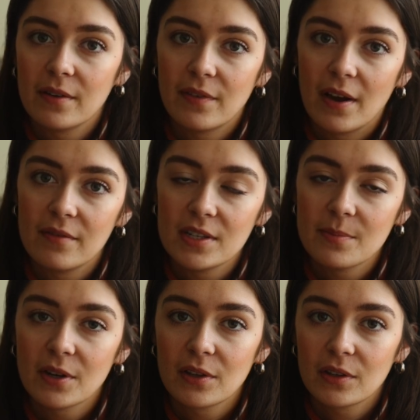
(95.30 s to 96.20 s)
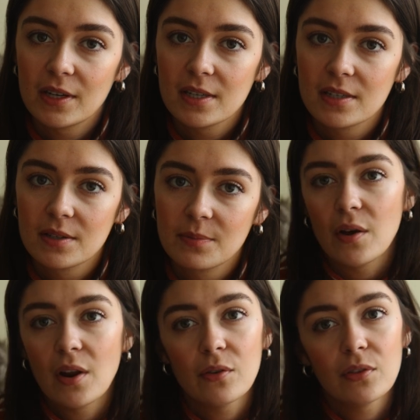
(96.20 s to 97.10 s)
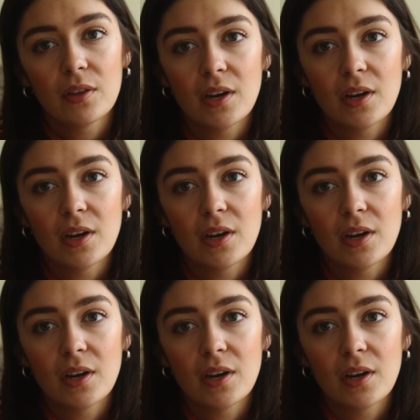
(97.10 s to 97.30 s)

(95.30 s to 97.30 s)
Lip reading: to my 5D Mark IIIs. Now another thing